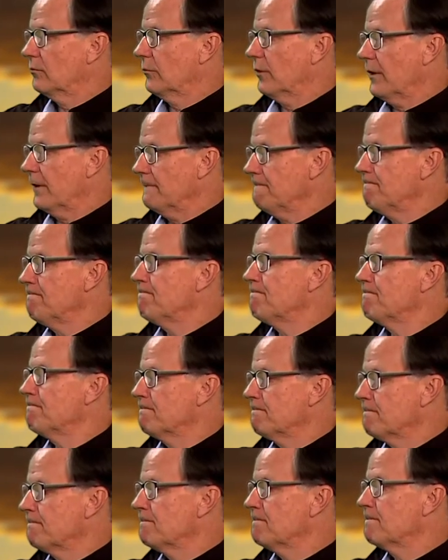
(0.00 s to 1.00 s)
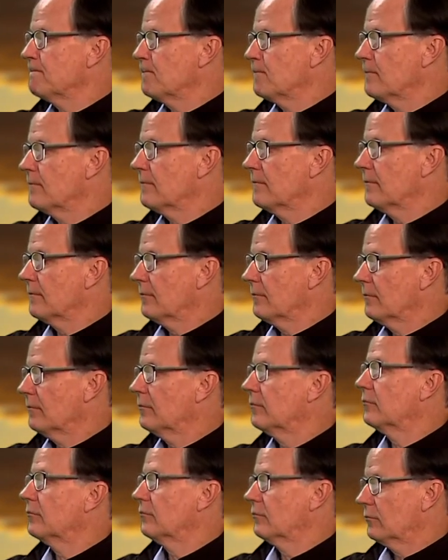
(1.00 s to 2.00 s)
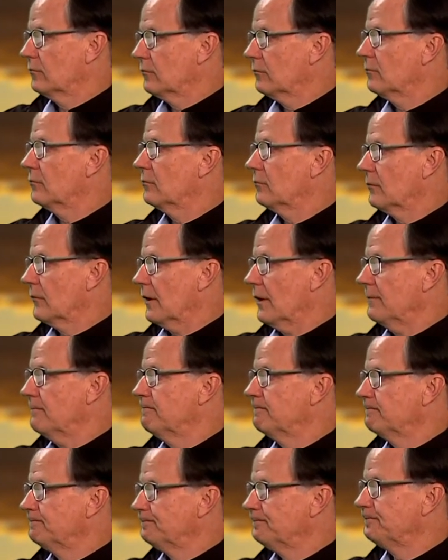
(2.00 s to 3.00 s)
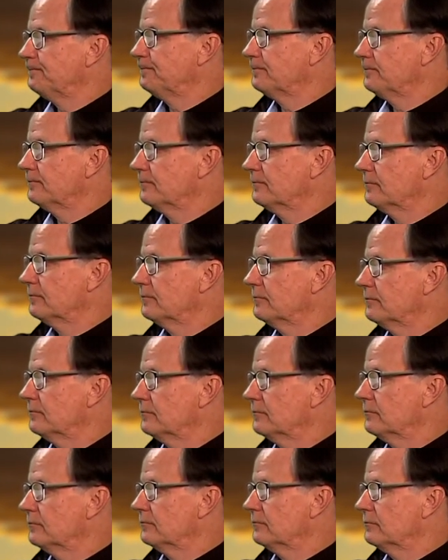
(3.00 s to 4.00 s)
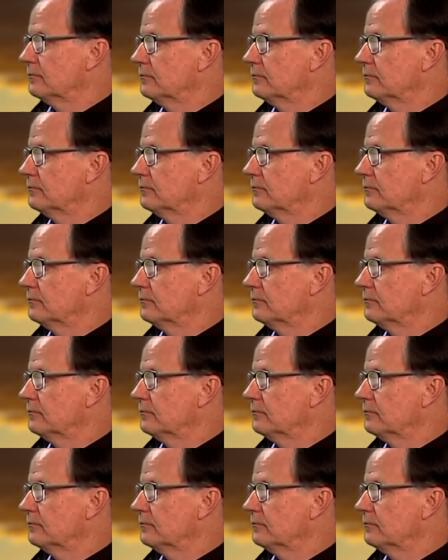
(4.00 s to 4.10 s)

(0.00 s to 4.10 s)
(silent)